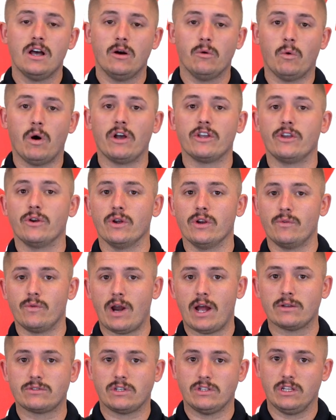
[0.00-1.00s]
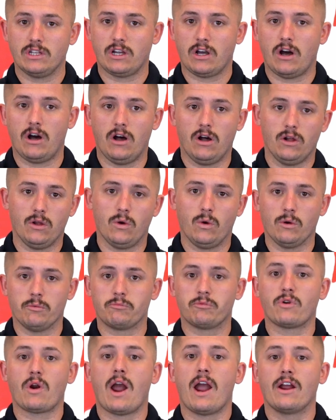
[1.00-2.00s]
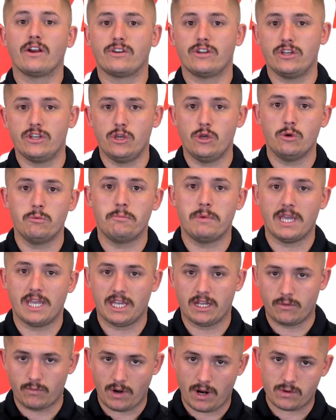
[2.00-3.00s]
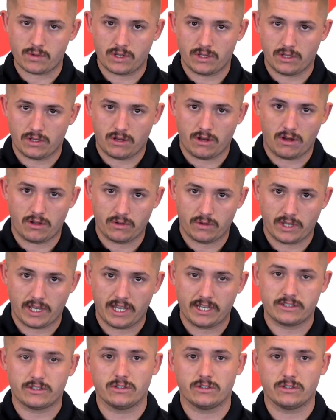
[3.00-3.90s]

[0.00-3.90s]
while you're en route to the call or prior to you being en route to the call, okay?